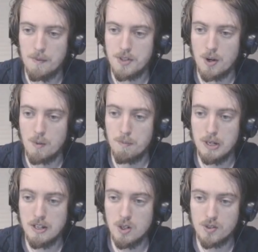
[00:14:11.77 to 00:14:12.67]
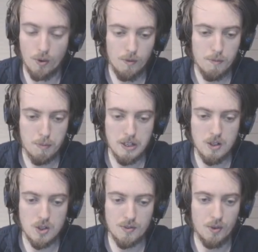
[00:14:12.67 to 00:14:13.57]
So pretty useful
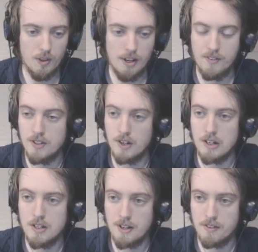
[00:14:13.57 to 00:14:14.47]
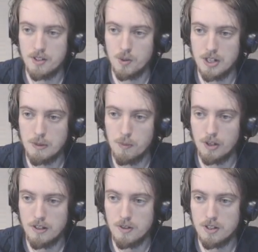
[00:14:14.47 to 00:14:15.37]
if you don't use the other tools and you want
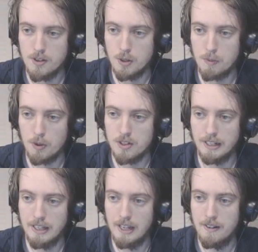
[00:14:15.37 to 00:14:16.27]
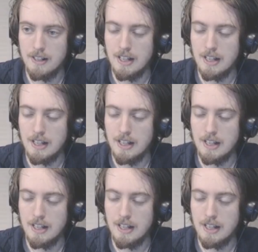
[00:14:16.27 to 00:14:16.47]
to use the Jukebox like that.